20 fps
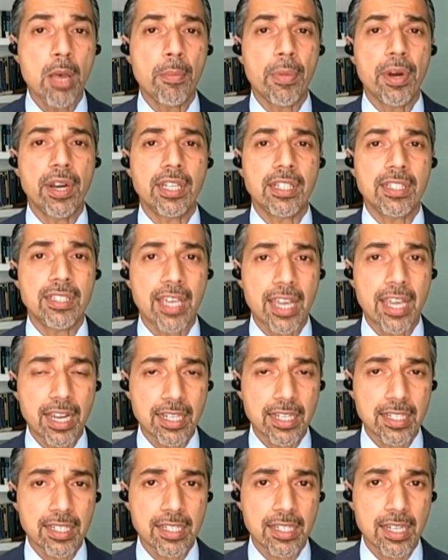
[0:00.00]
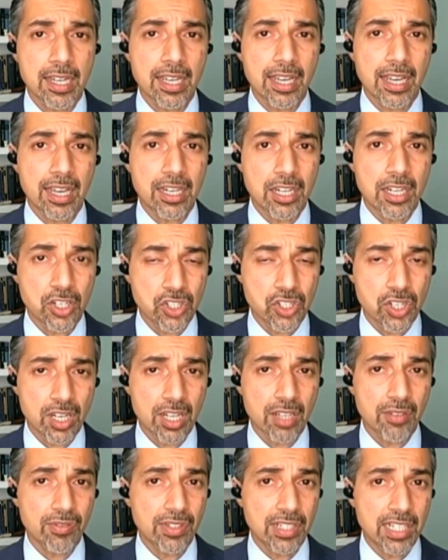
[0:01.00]
but it takes
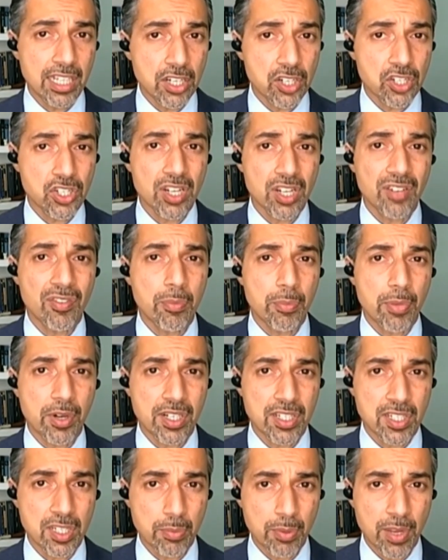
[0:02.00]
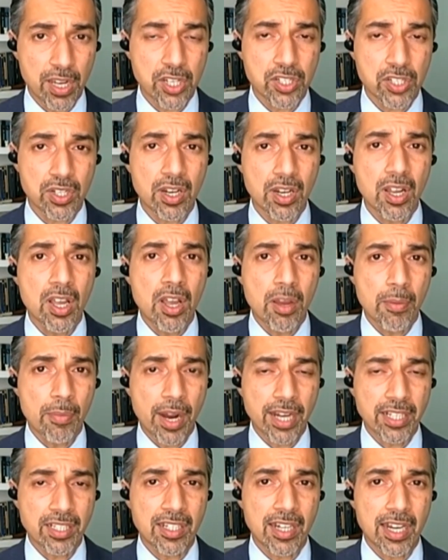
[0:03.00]
initiative, leadership, and participation
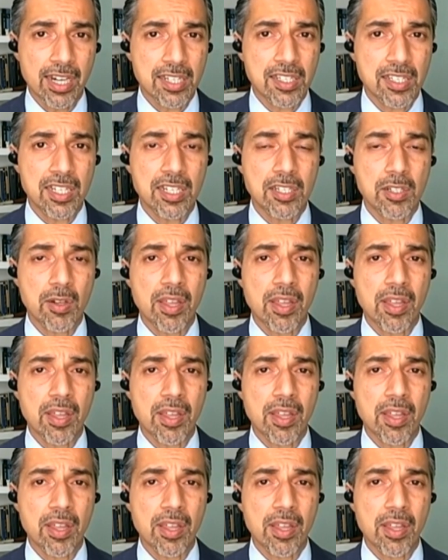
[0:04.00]
by the United States.